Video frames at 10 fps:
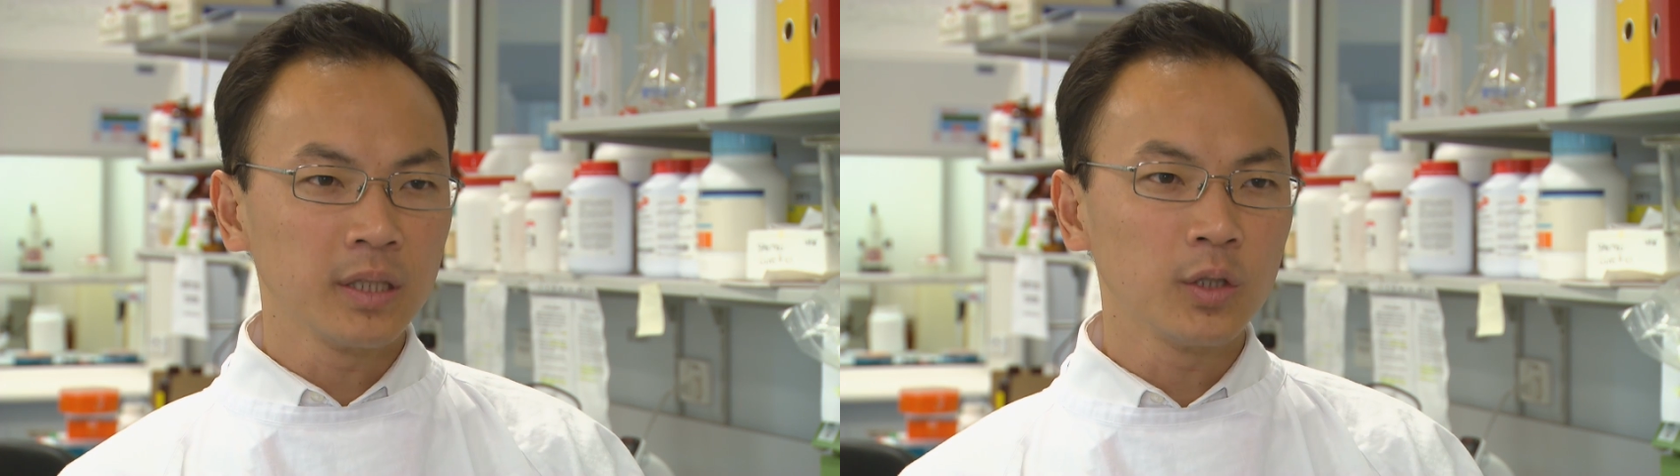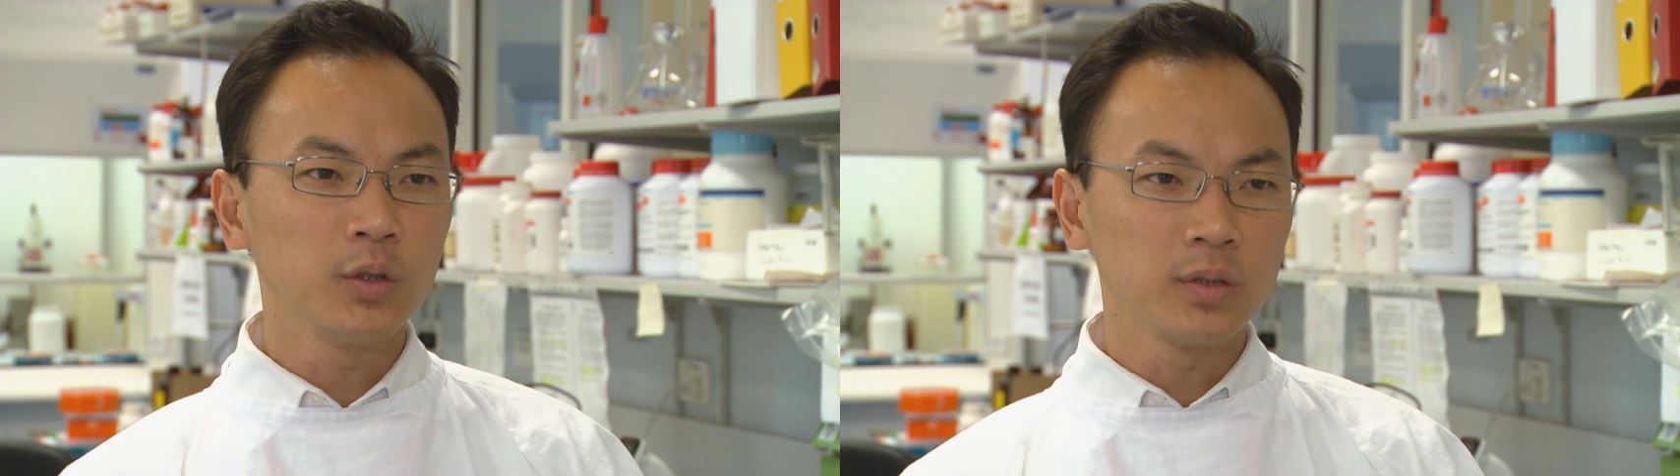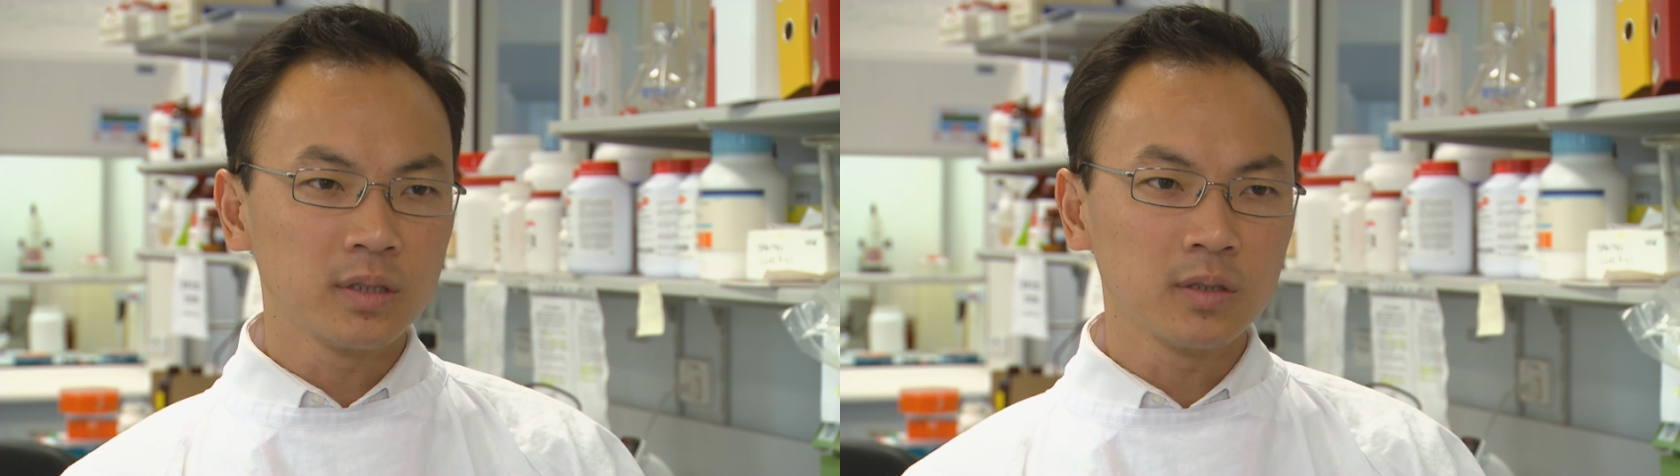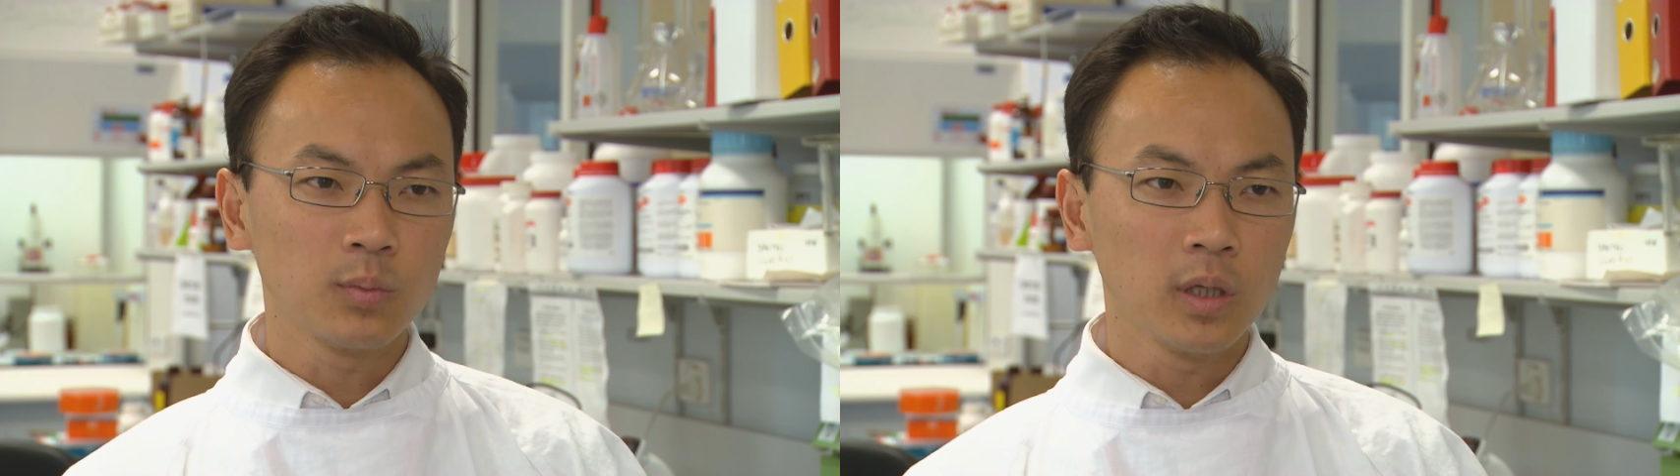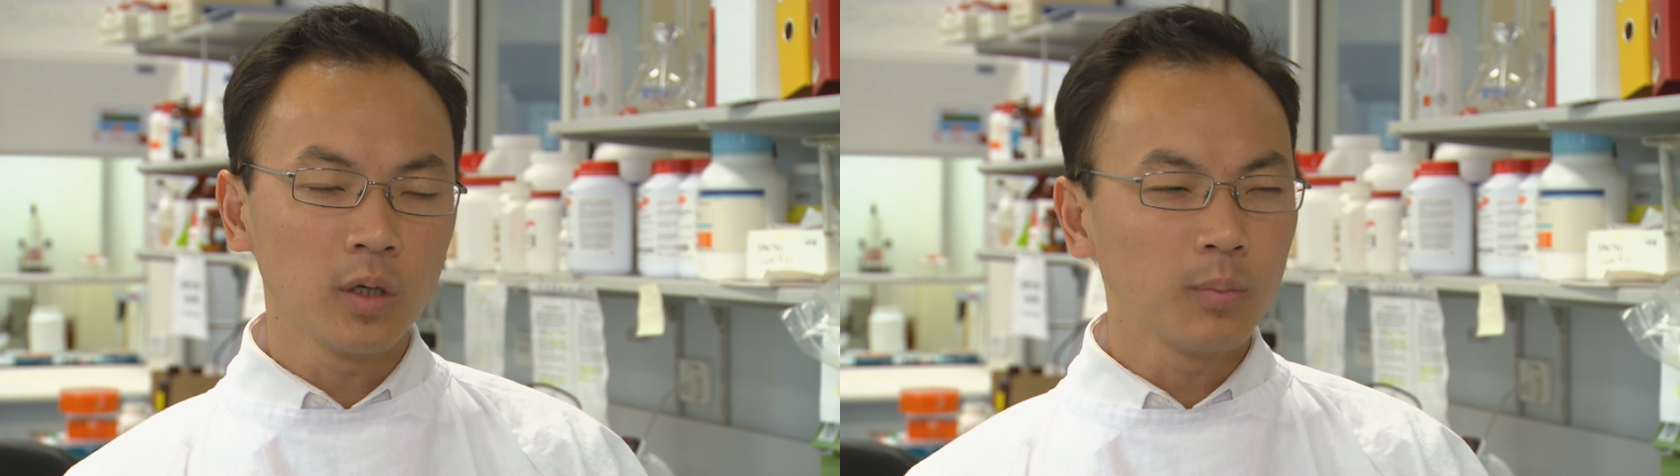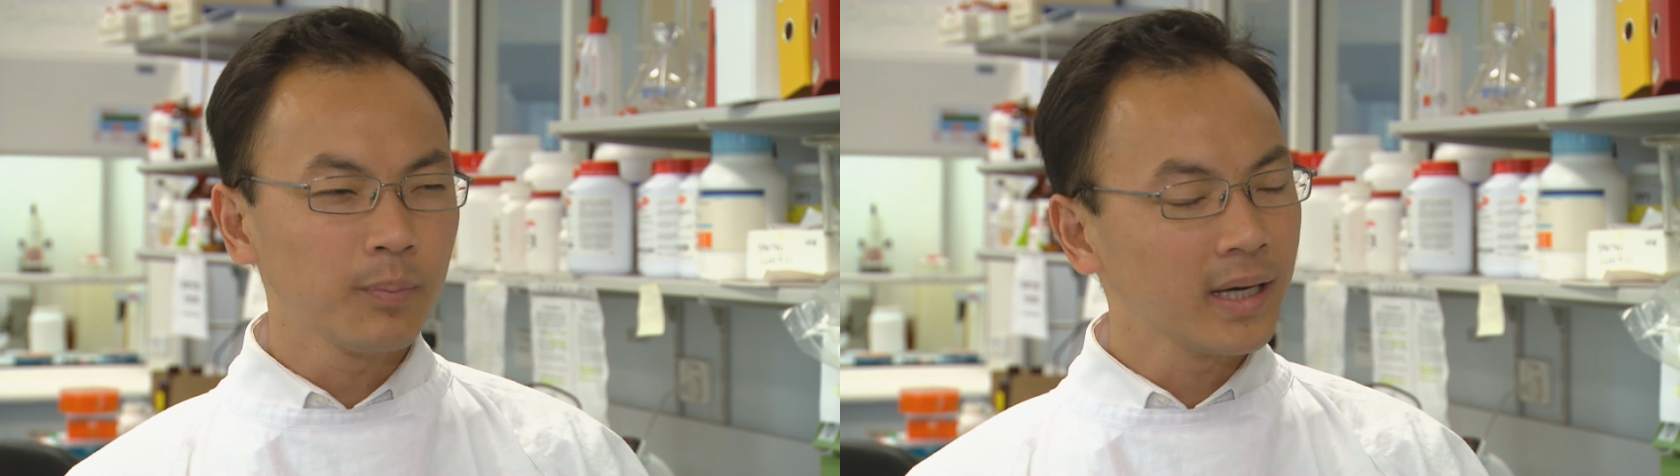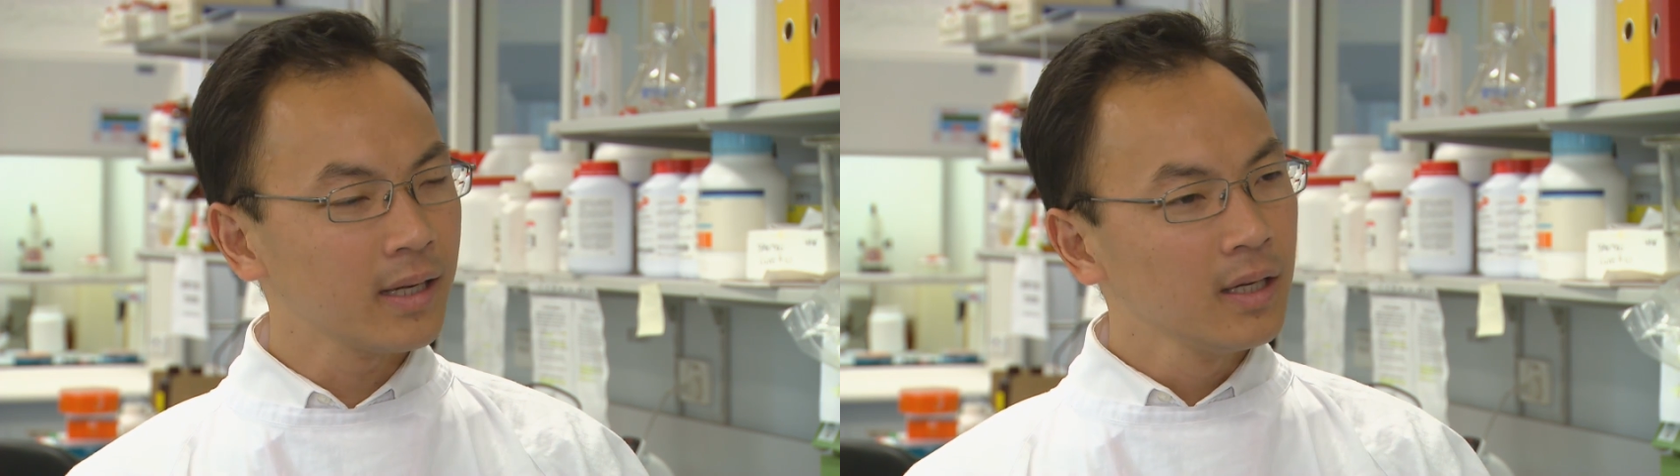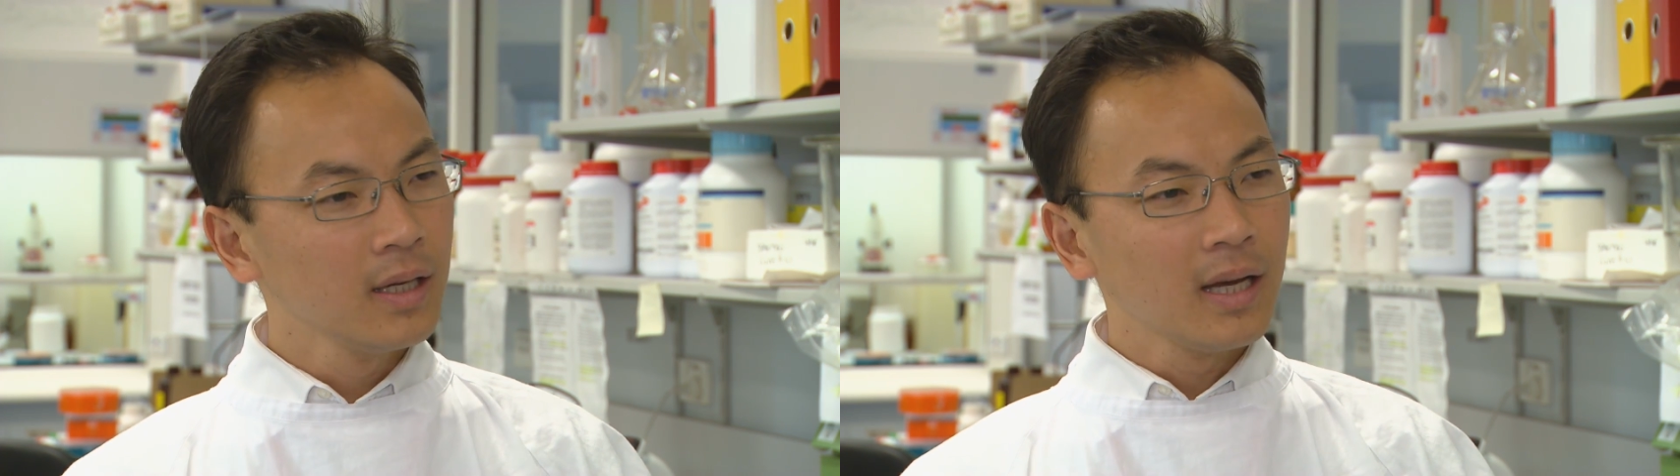been used as well,
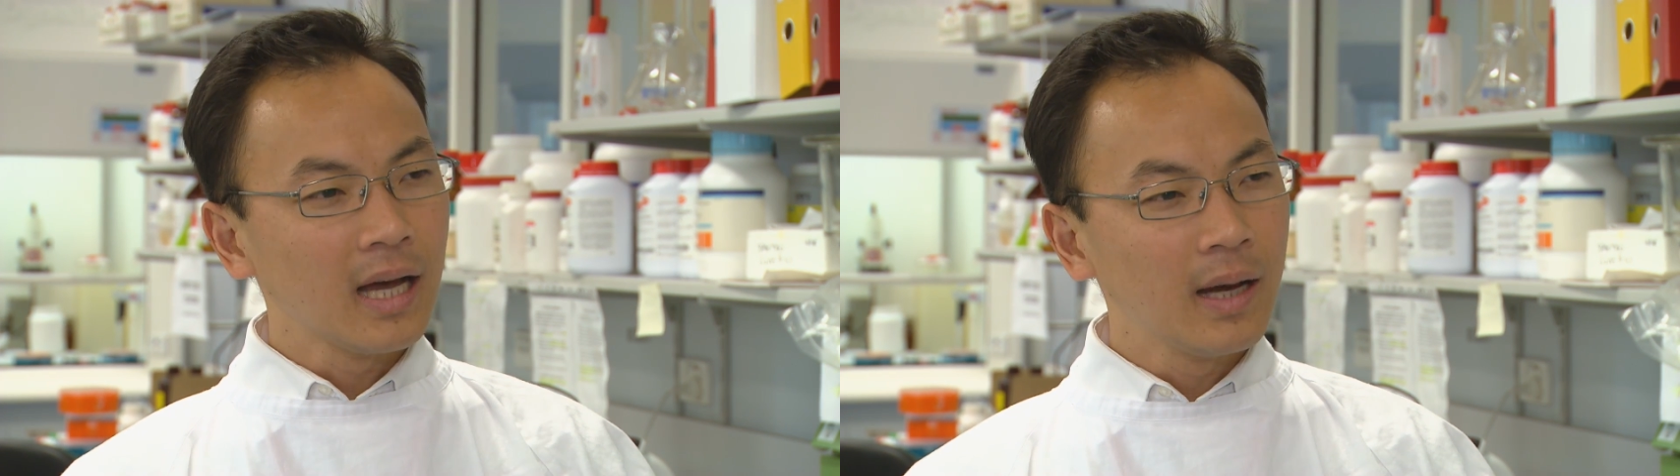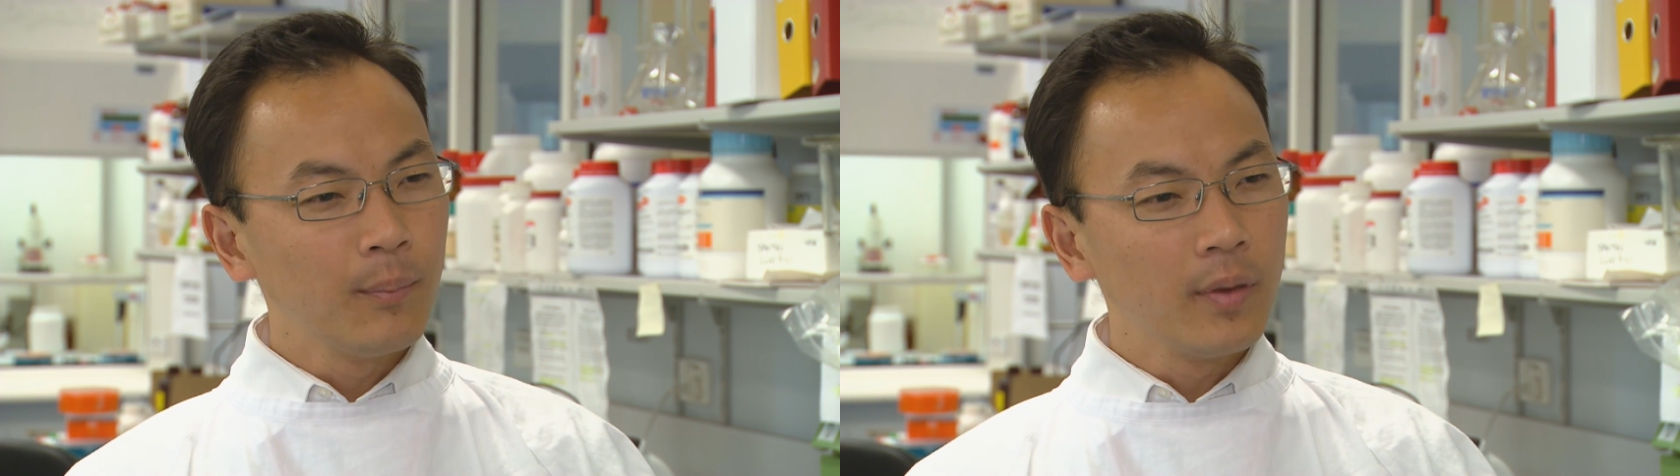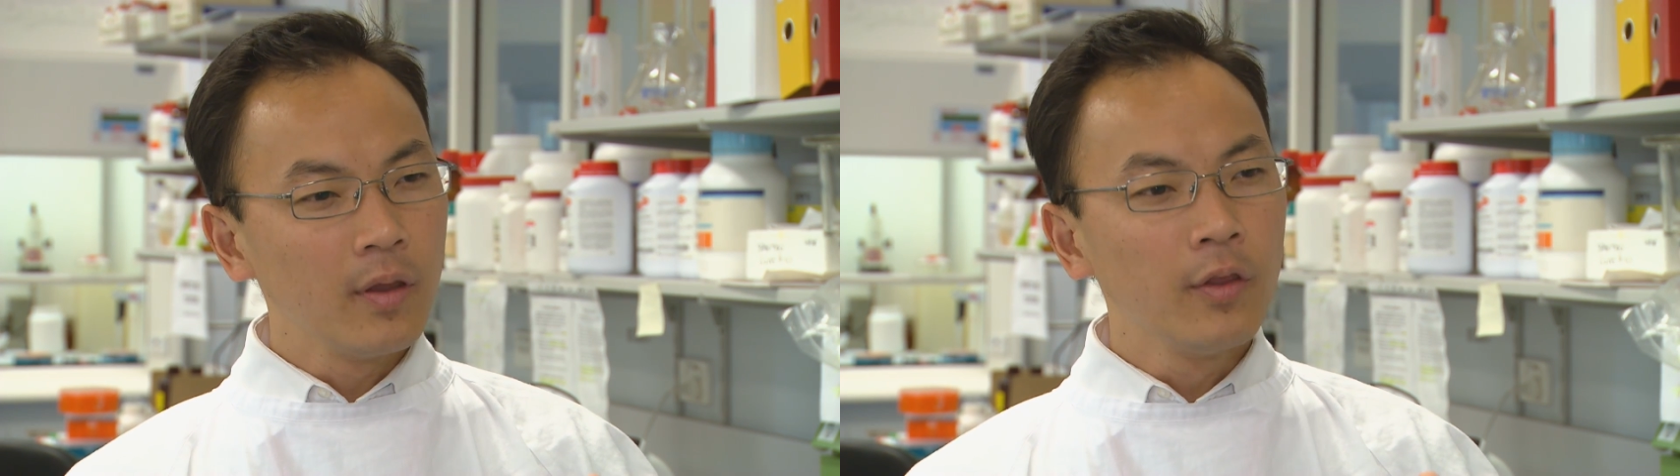but um,